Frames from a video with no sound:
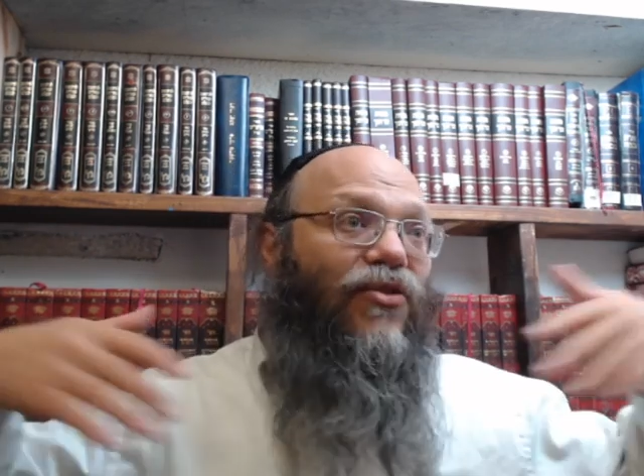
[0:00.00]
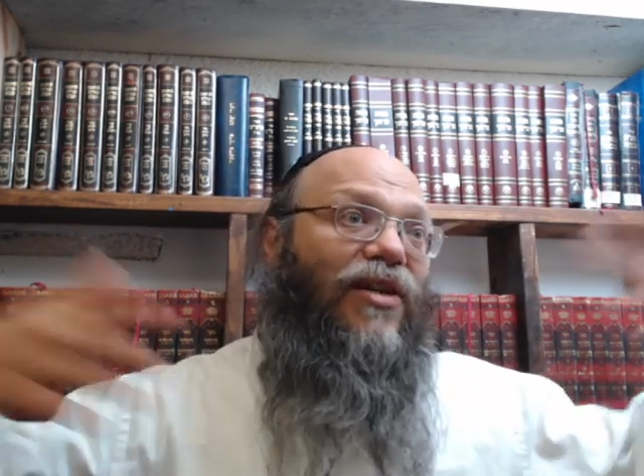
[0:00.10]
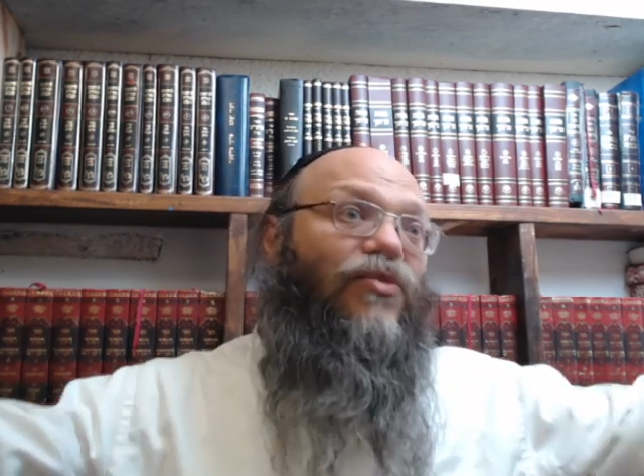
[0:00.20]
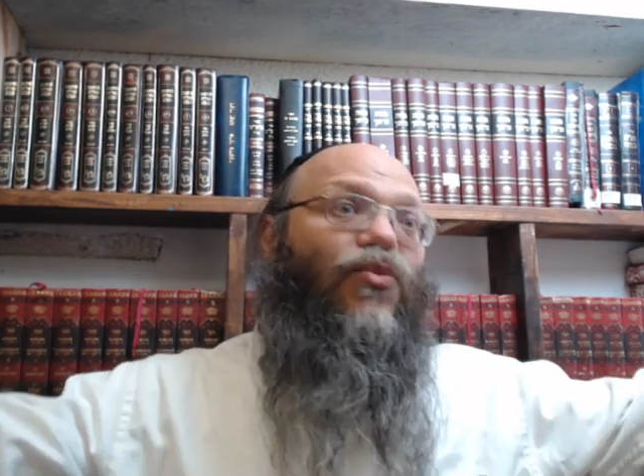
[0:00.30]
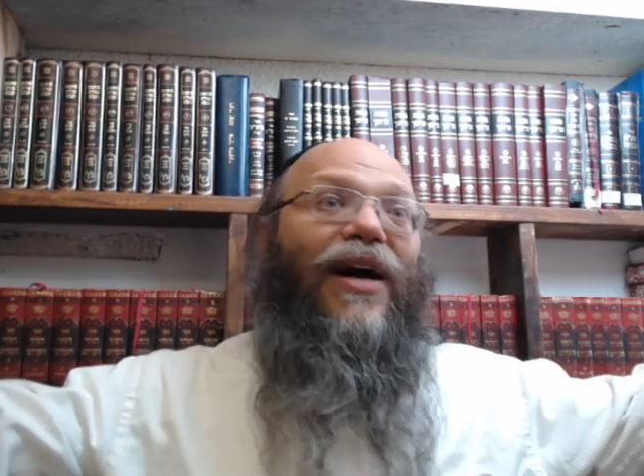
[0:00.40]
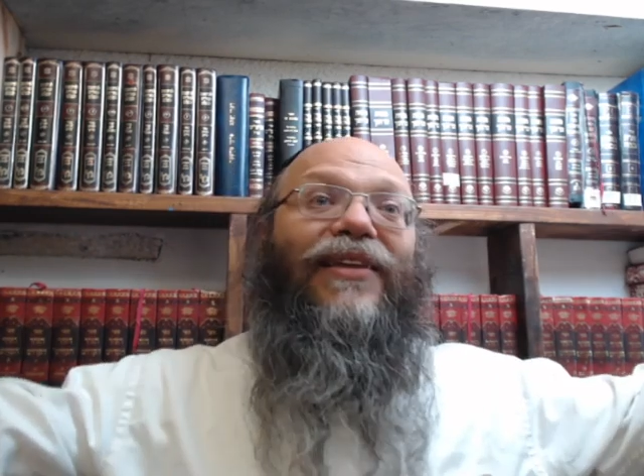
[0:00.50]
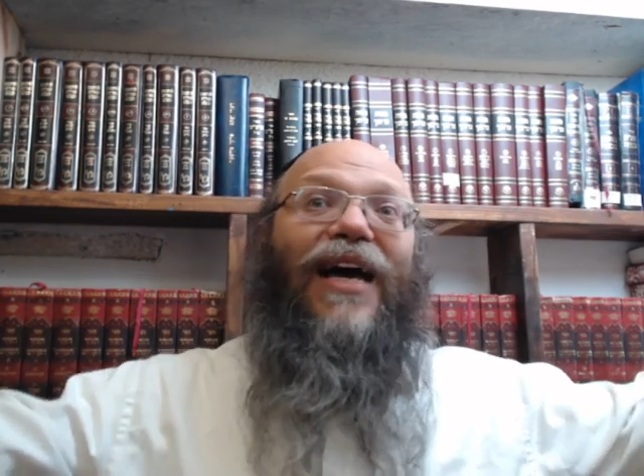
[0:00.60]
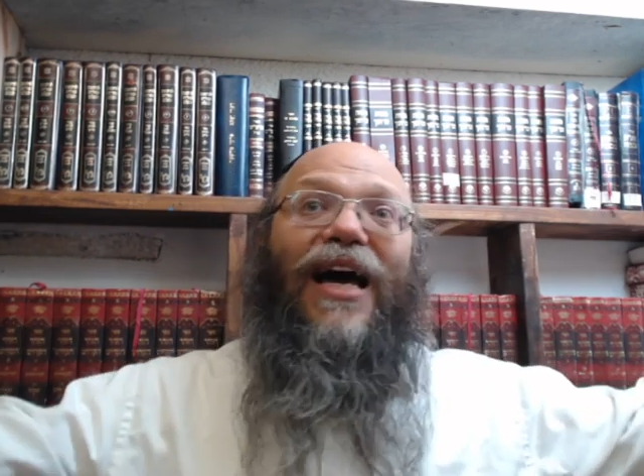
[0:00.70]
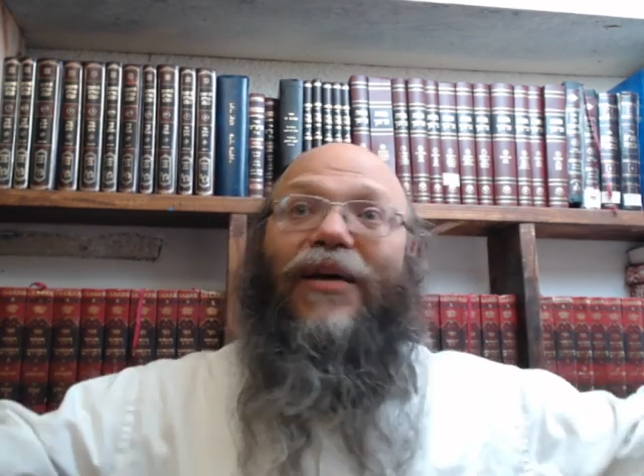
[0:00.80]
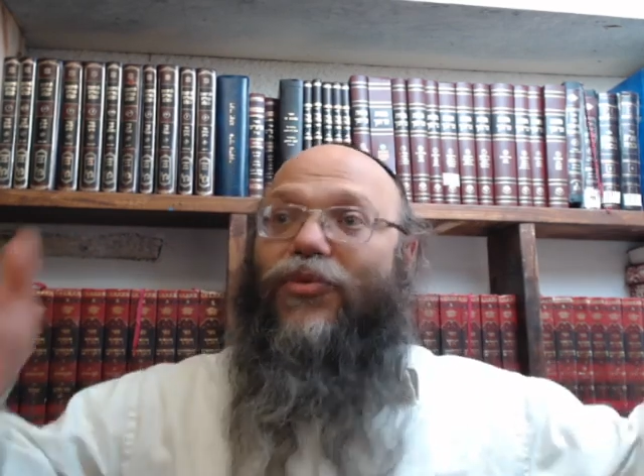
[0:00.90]
just one
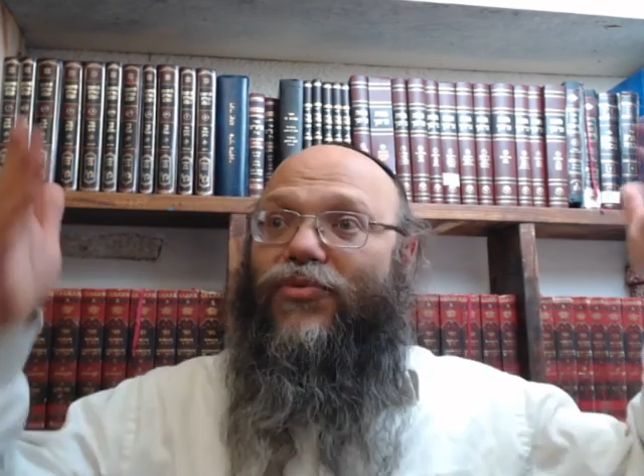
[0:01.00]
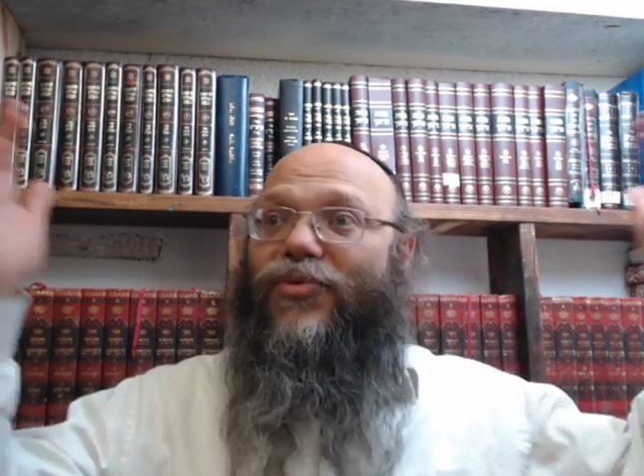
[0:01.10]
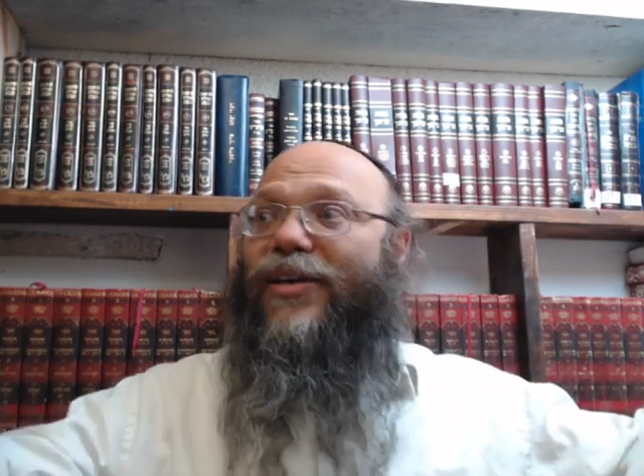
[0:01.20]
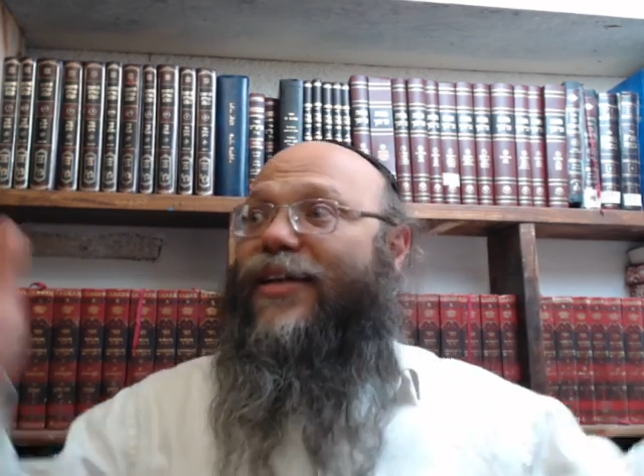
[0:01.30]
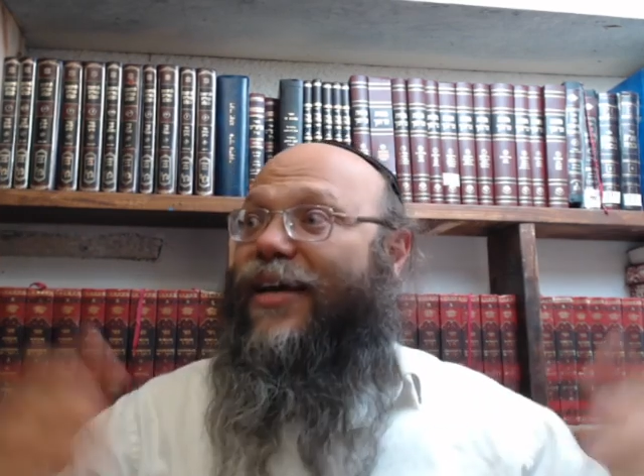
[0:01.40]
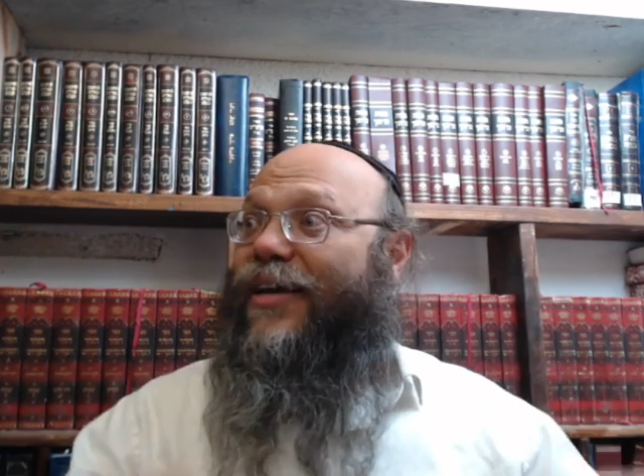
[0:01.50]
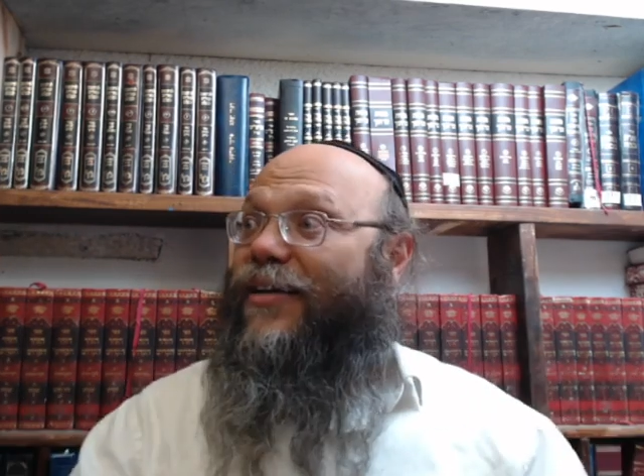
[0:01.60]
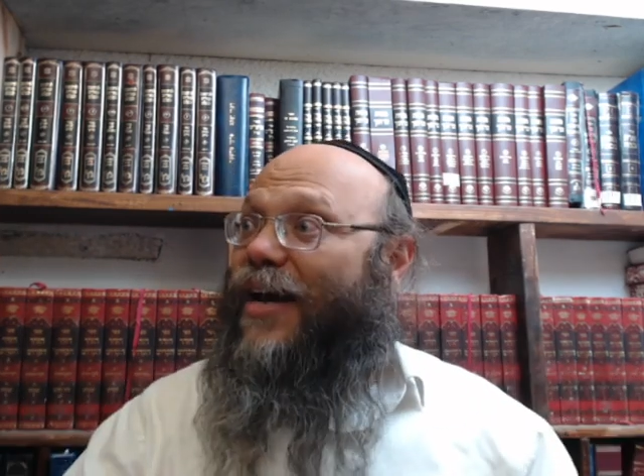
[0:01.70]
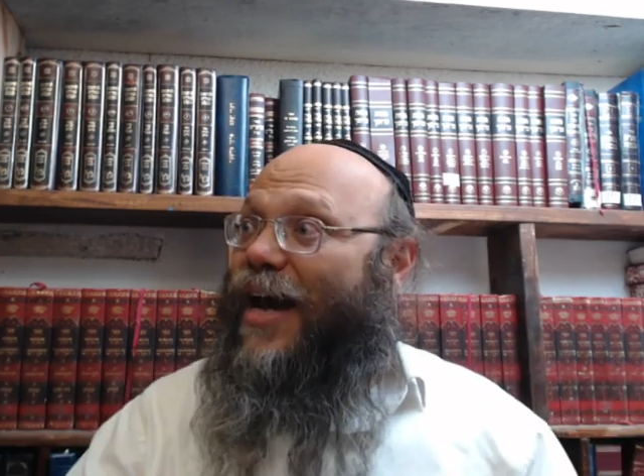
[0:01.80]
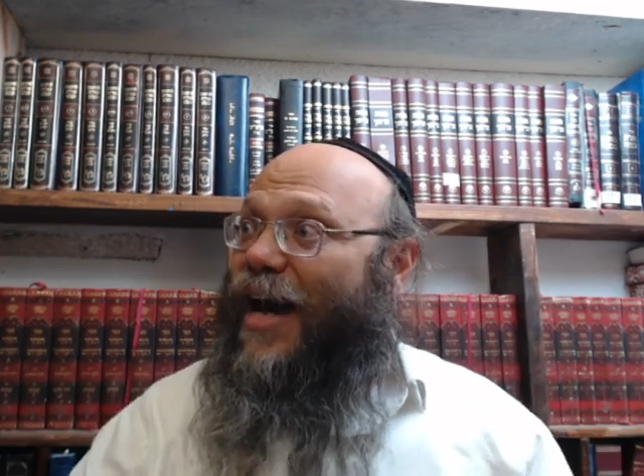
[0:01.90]
time to drink the
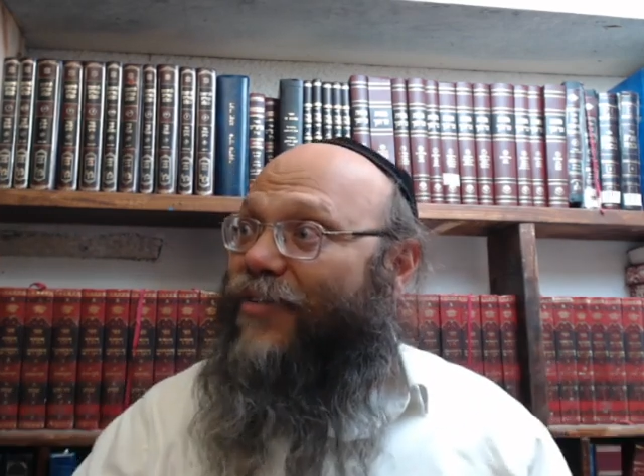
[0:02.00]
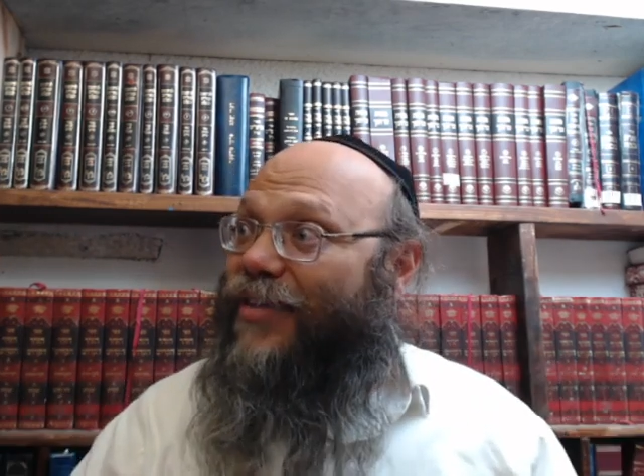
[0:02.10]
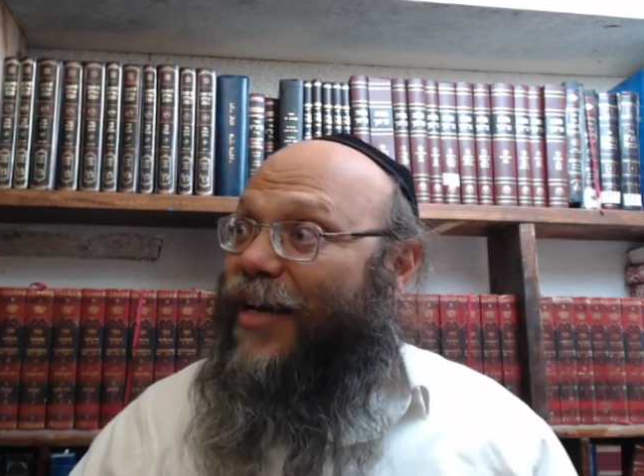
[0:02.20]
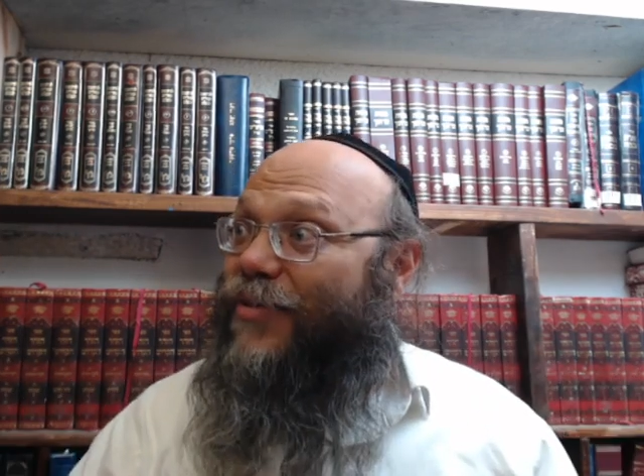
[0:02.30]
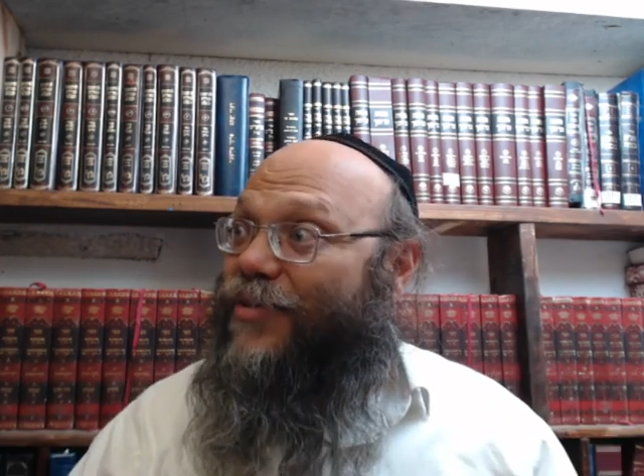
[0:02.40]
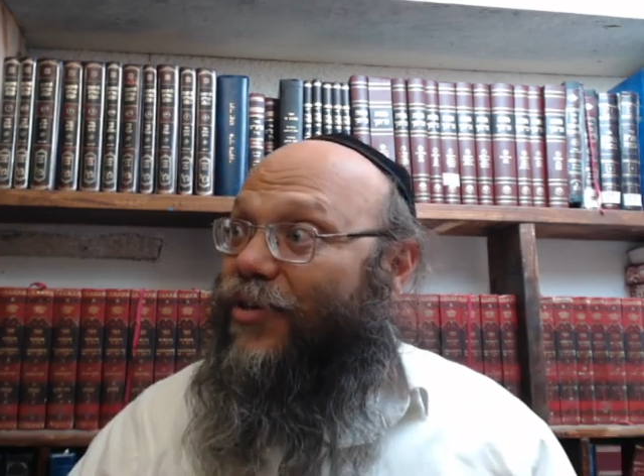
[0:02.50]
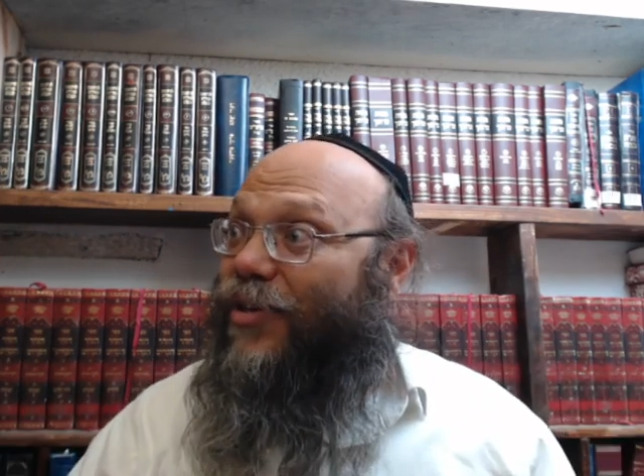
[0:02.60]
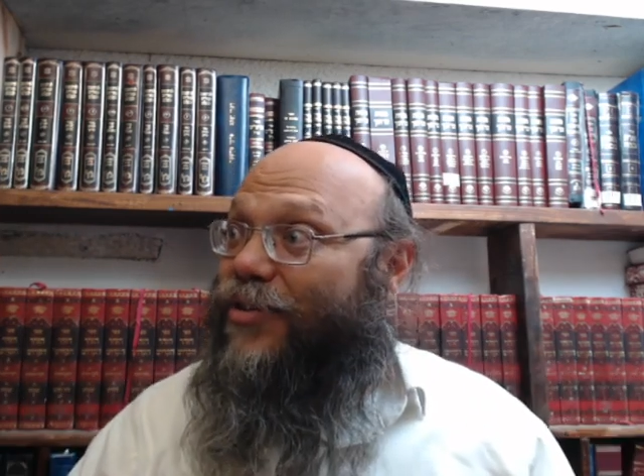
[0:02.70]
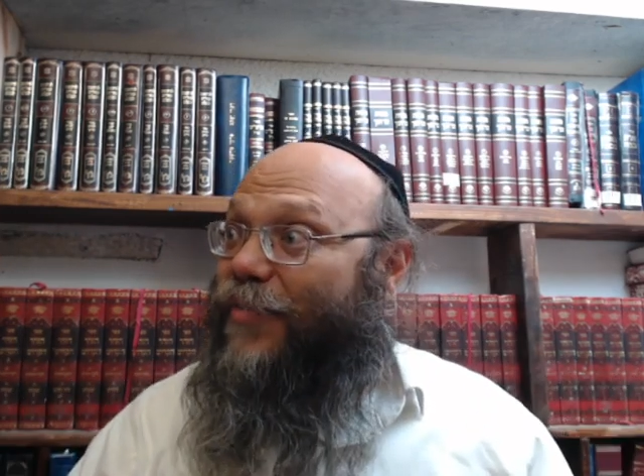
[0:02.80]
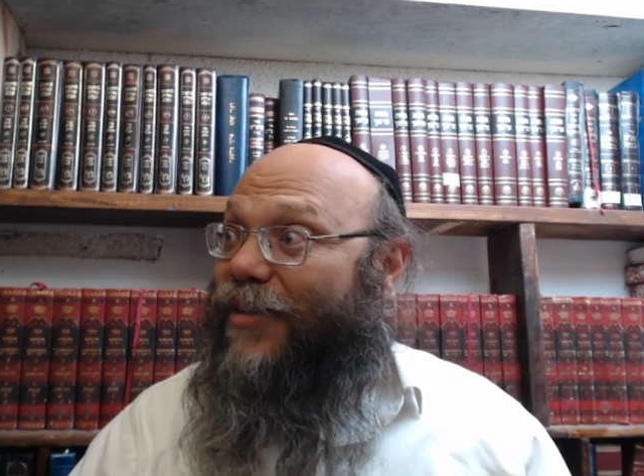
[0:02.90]

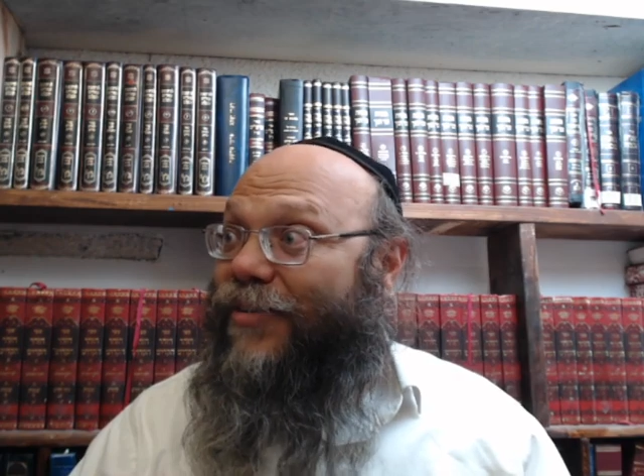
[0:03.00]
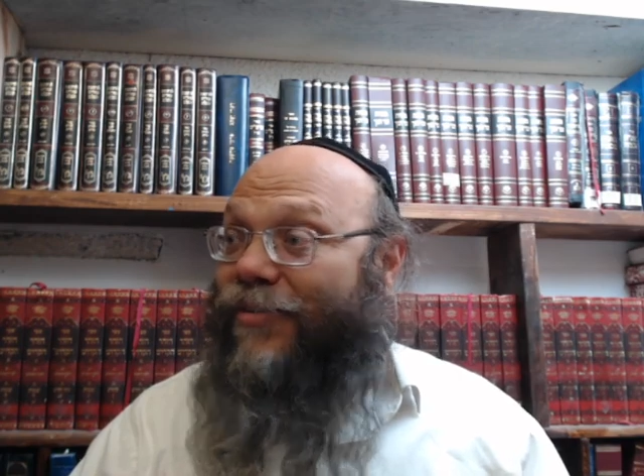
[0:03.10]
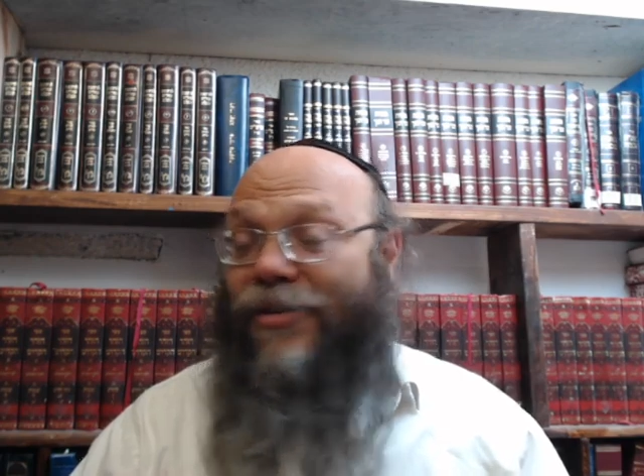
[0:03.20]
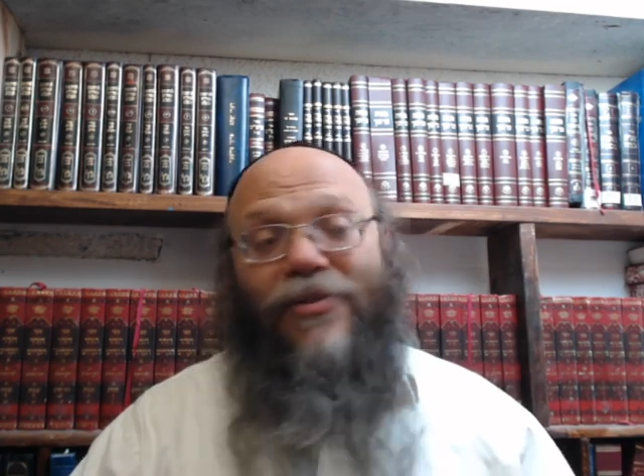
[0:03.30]
$100,000 bottle,